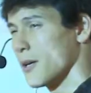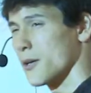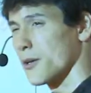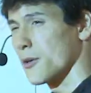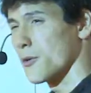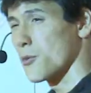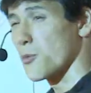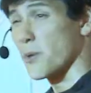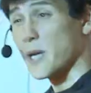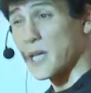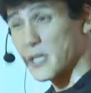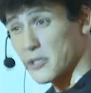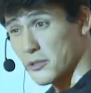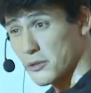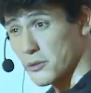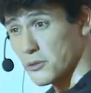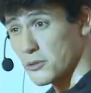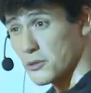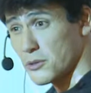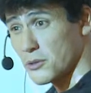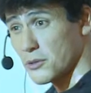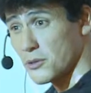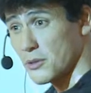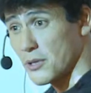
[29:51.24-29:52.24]

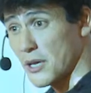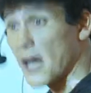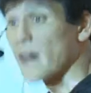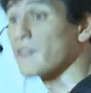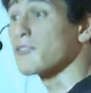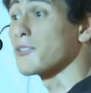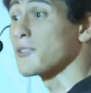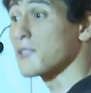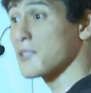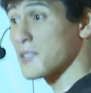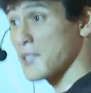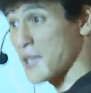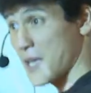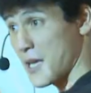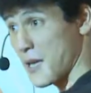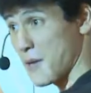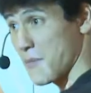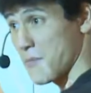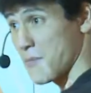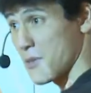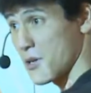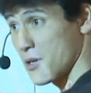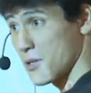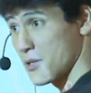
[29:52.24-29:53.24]
radius have the
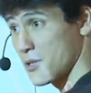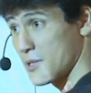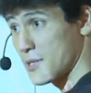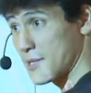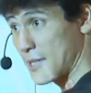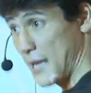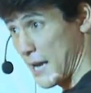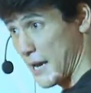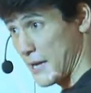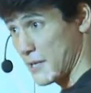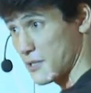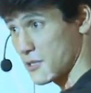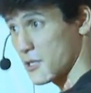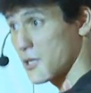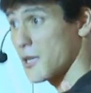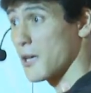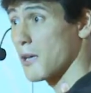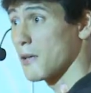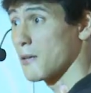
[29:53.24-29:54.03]
same size.